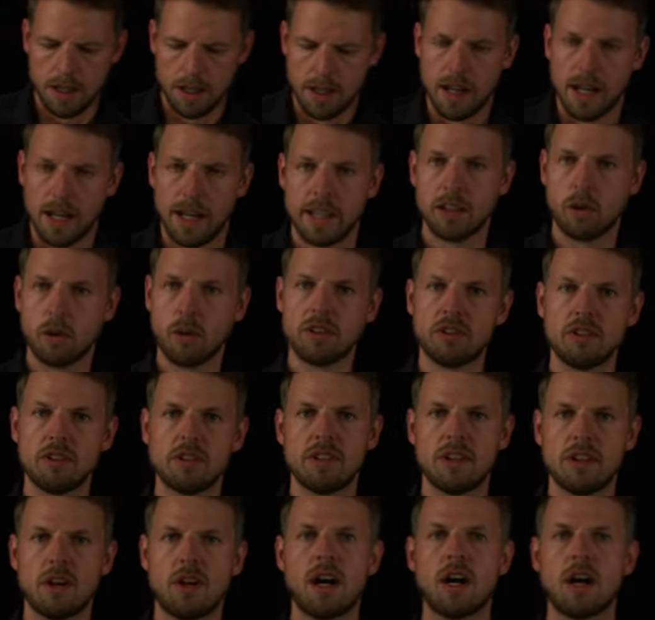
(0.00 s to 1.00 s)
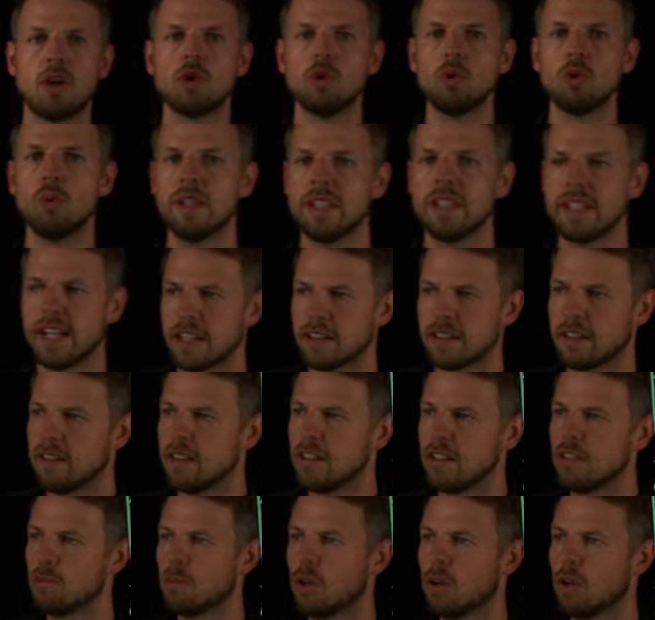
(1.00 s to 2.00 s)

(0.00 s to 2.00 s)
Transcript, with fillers: And the question is now, how do we get this more